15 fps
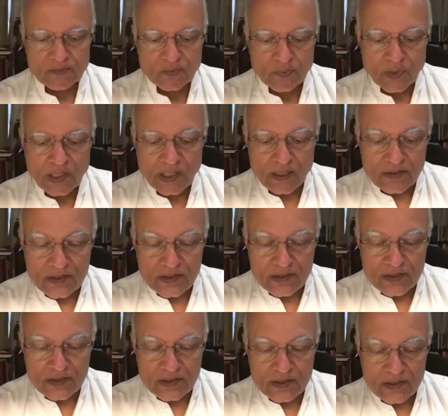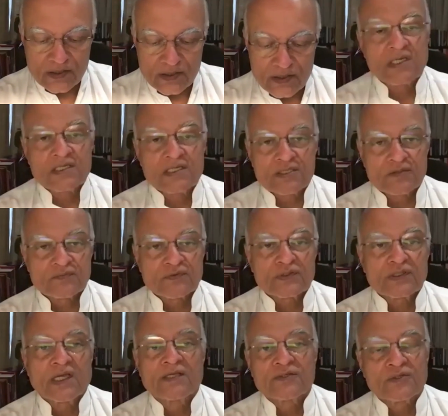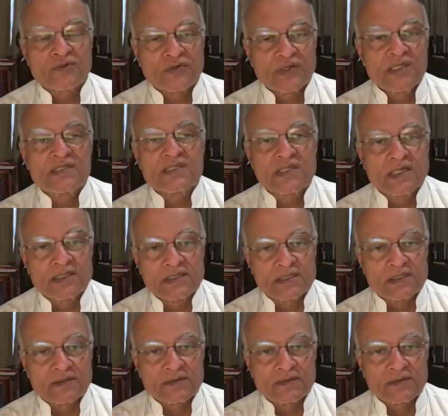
We are in the process of trying to reset it.